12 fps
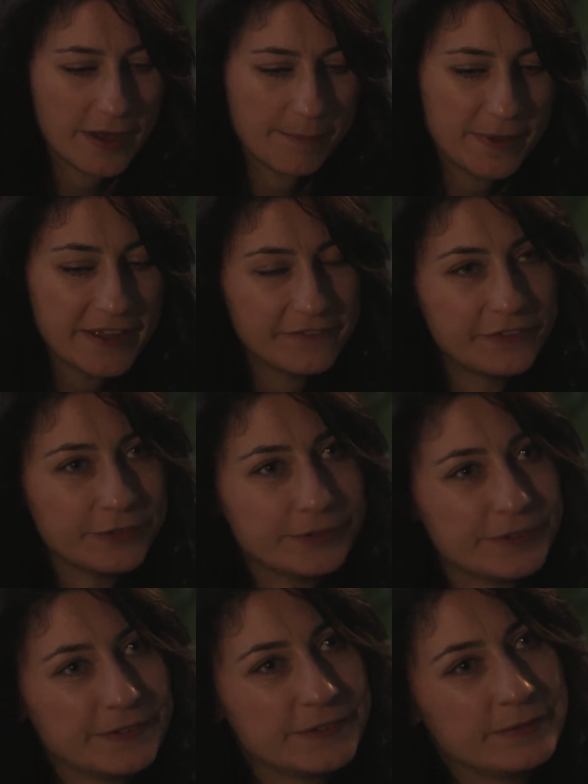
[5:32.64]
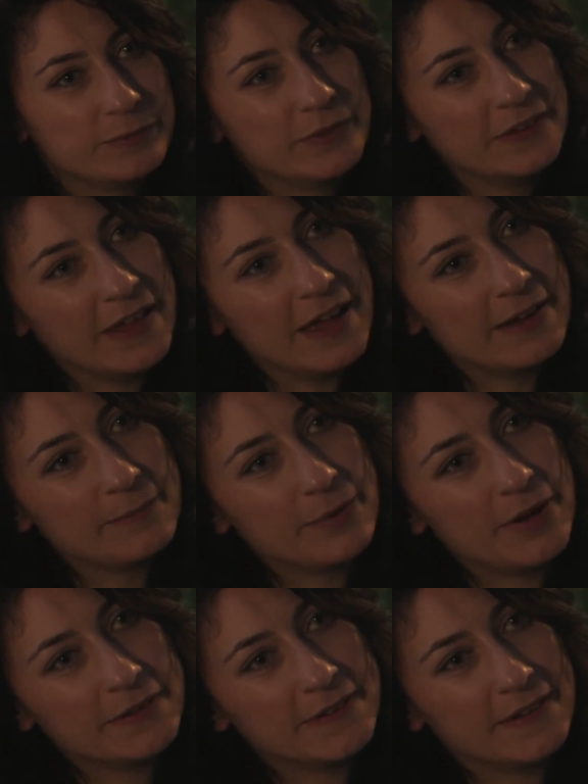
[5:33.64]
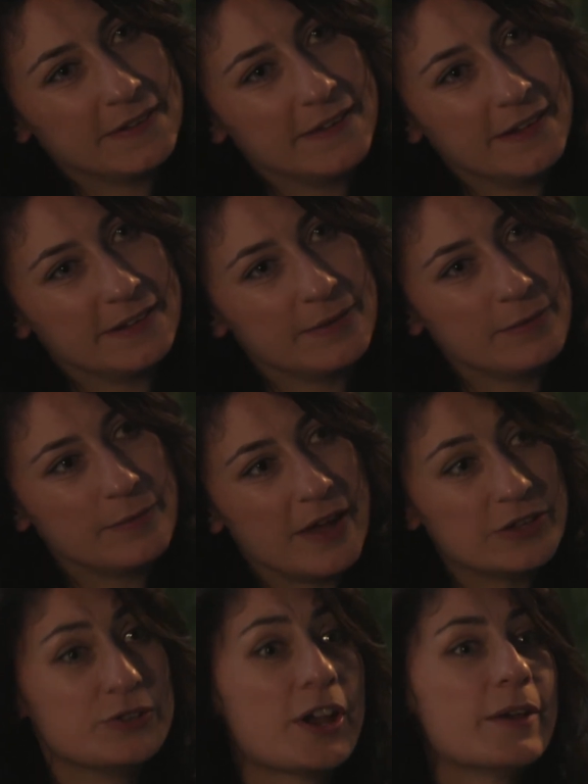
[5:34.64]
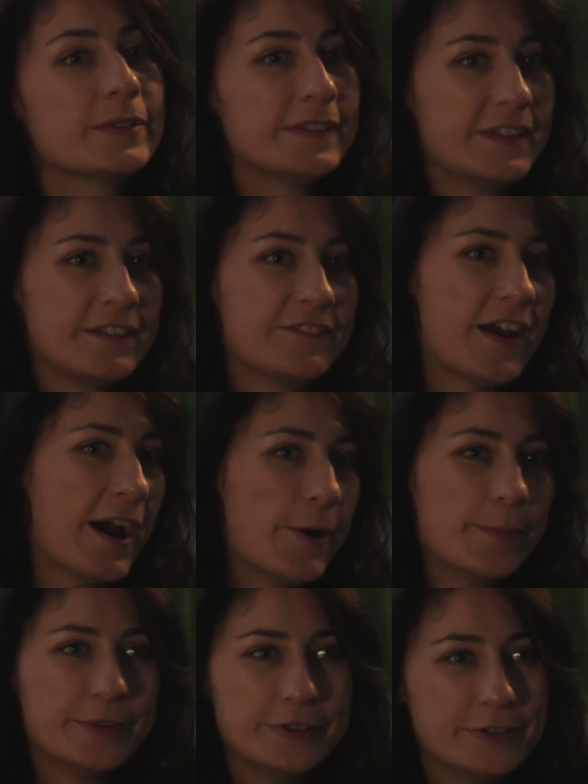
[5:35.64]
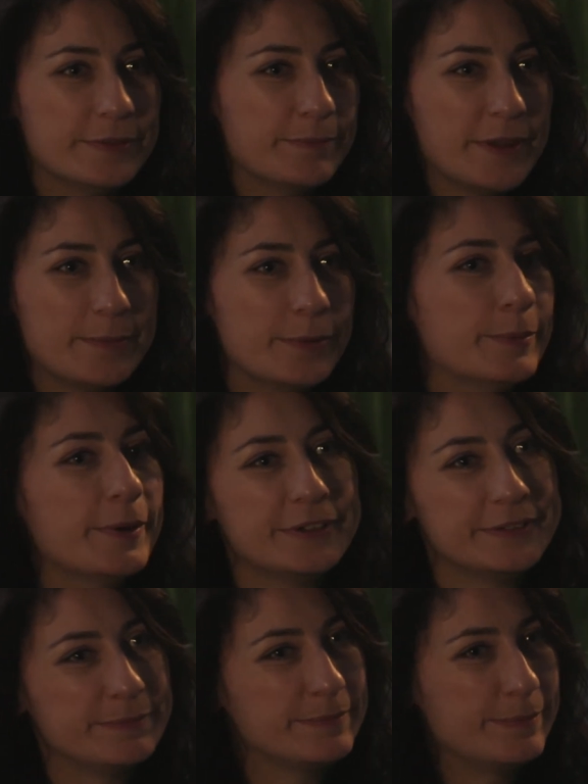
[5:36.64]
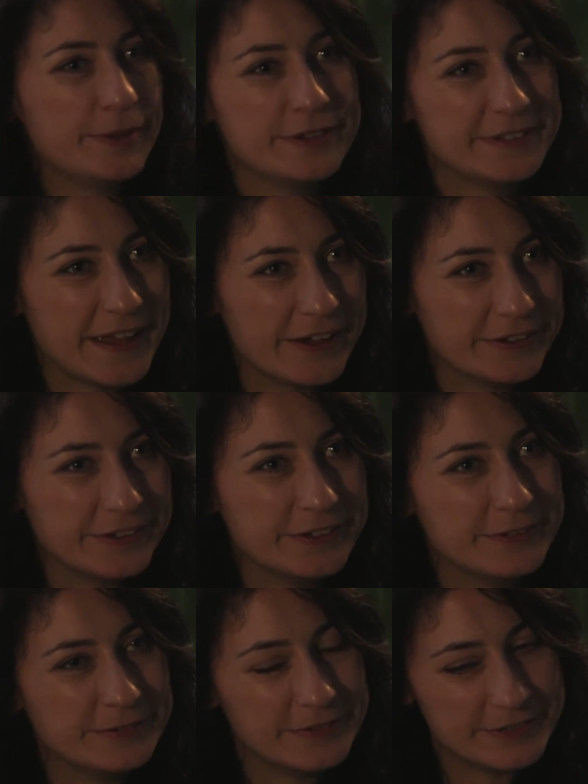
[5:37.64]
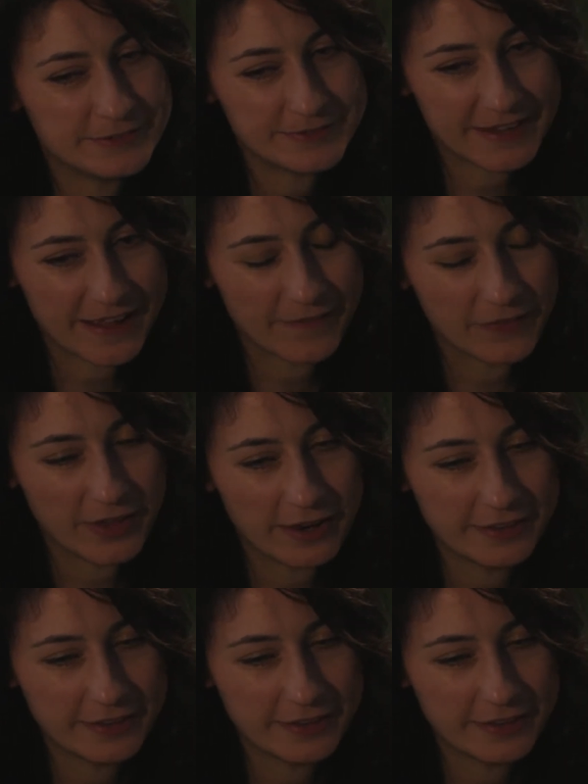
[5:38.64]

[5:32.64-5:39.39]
pitfalls to that processing, where you go and seek for help and people put you down and you doubt.